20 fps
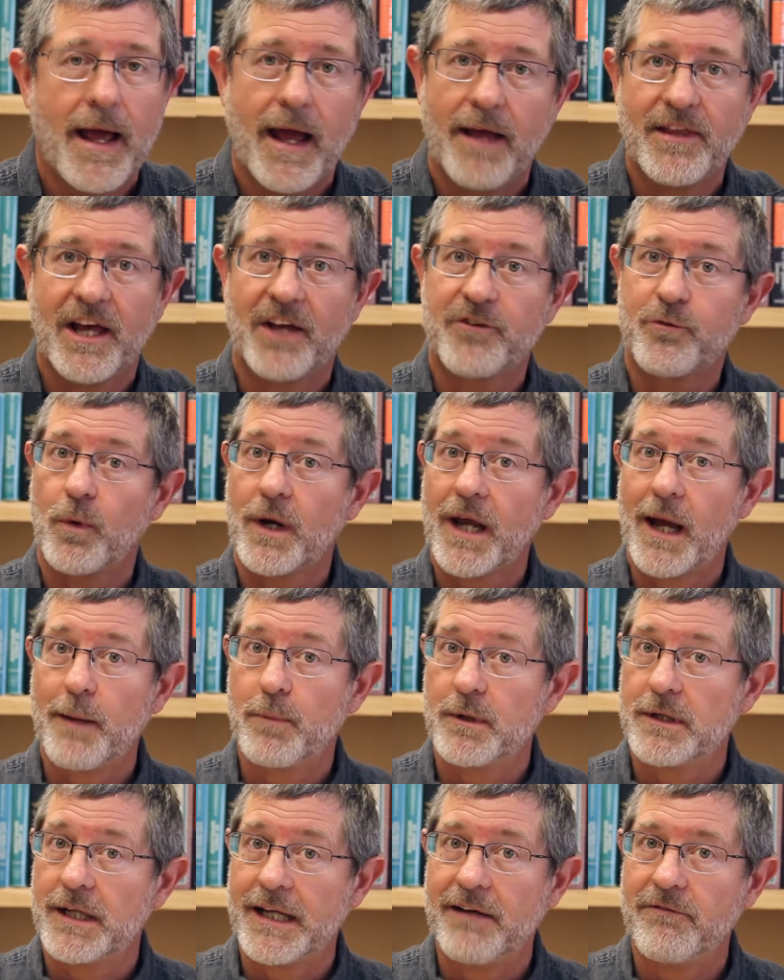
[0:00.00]
And that's what I
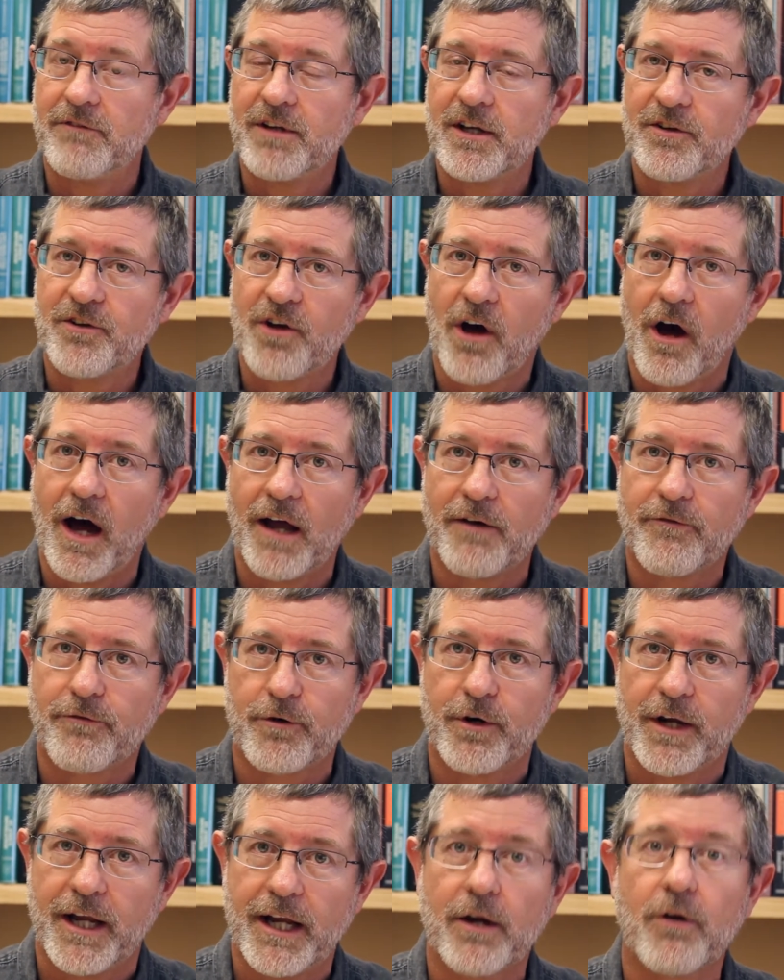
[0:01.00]
believed and taught
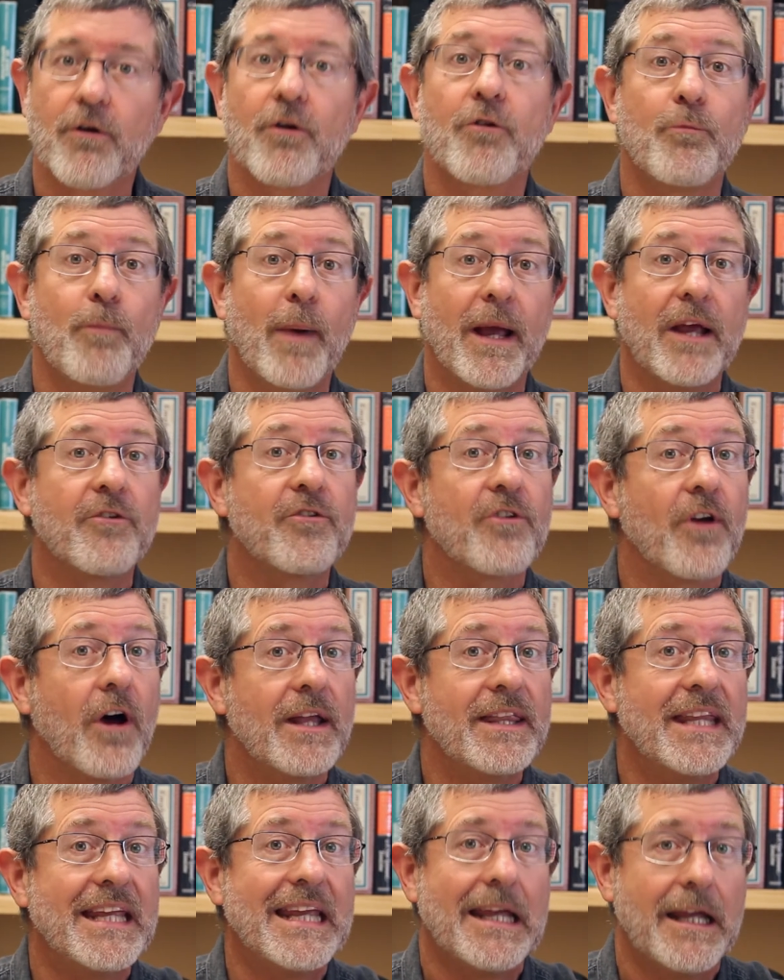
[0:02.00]
for years based
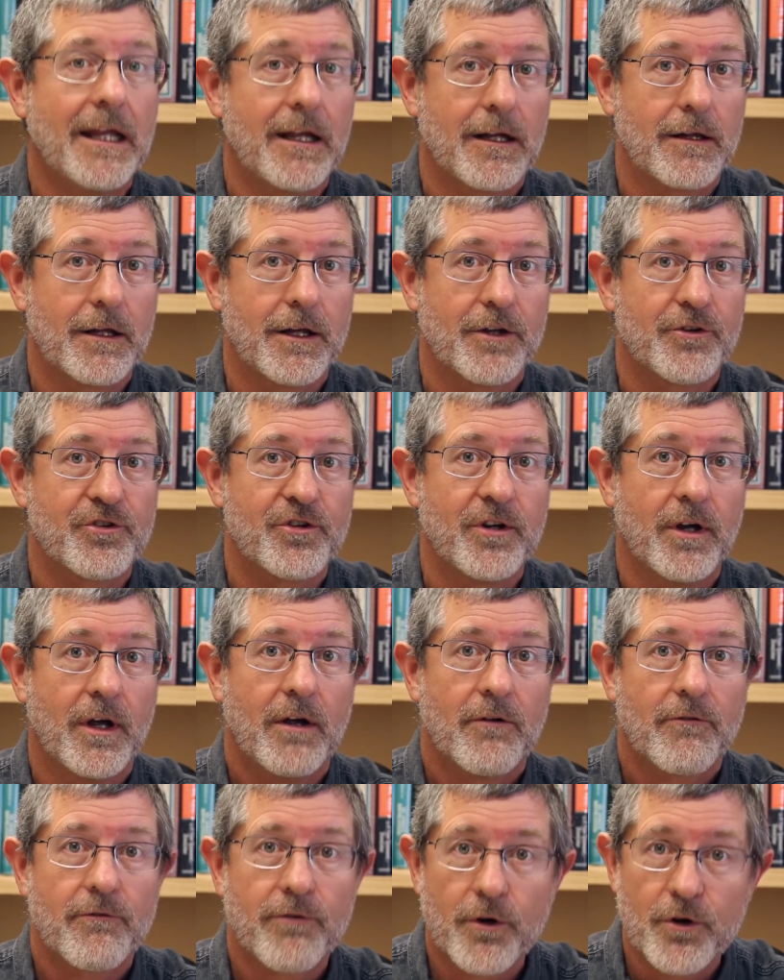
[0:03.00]
on the English
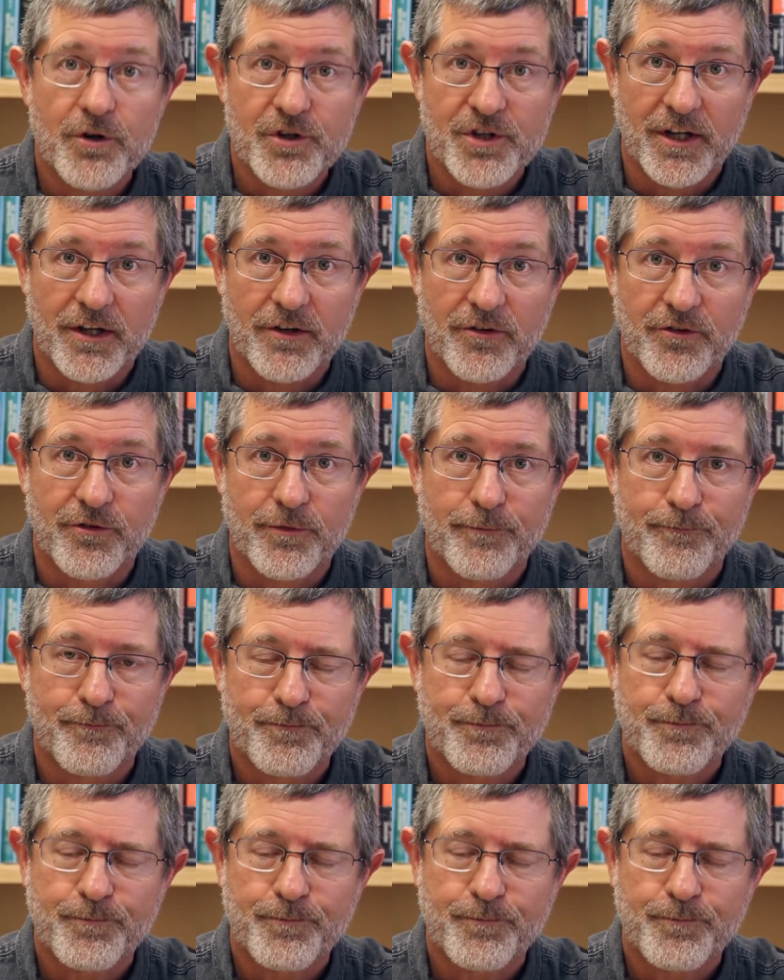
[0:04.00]
versions.